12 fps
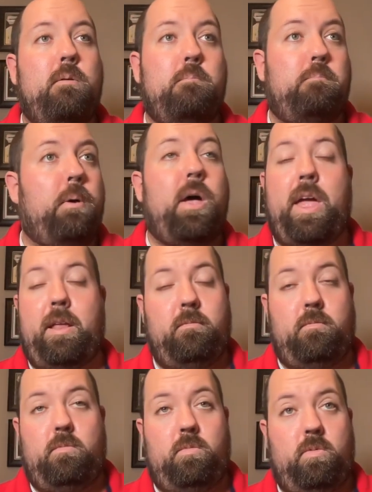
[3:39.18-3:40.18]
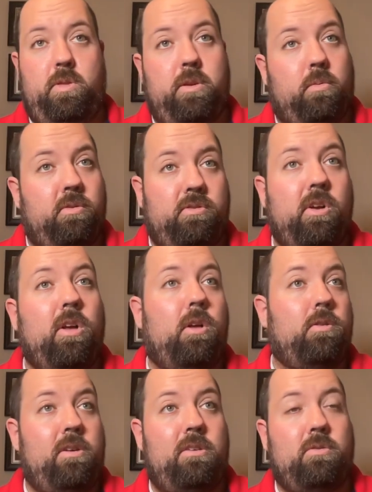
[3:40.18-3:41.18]
but the
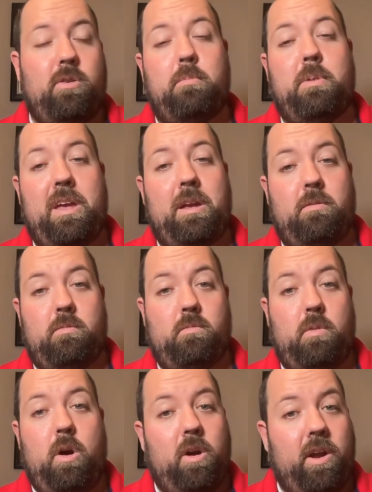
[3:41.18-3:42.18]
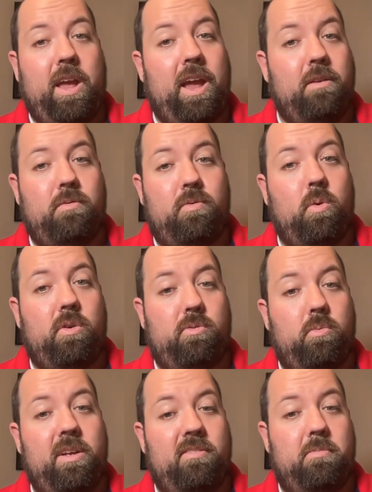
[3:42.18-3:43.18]
result is going to be hurricane force
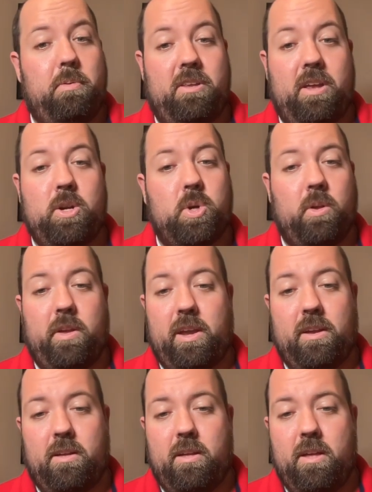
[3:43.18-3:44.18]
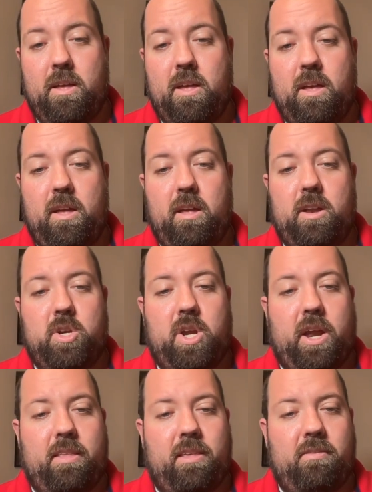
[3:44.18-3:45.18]
winds potentially.
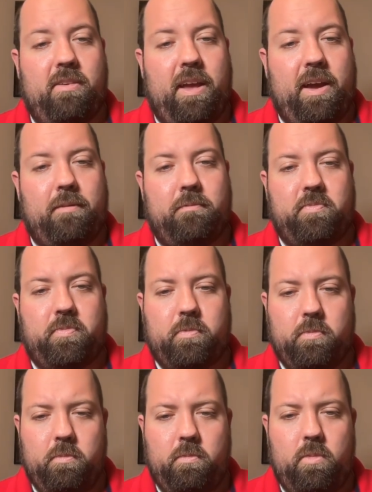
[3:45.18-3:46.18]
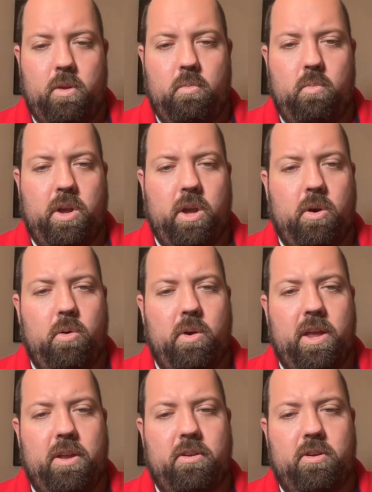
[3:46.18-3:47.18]
Check this out. We go
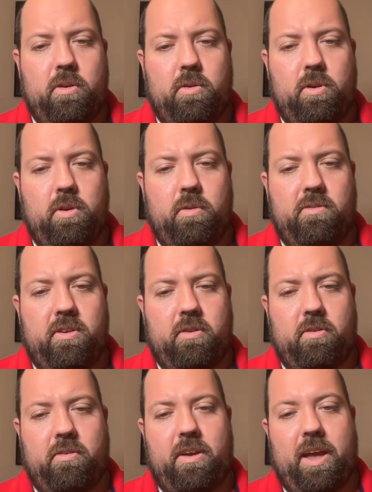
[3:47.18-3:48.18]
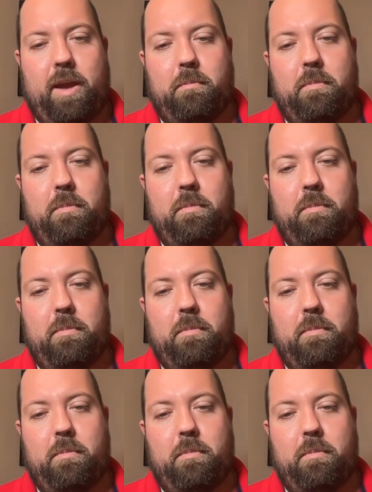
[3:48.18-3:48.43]
into noon Central Time.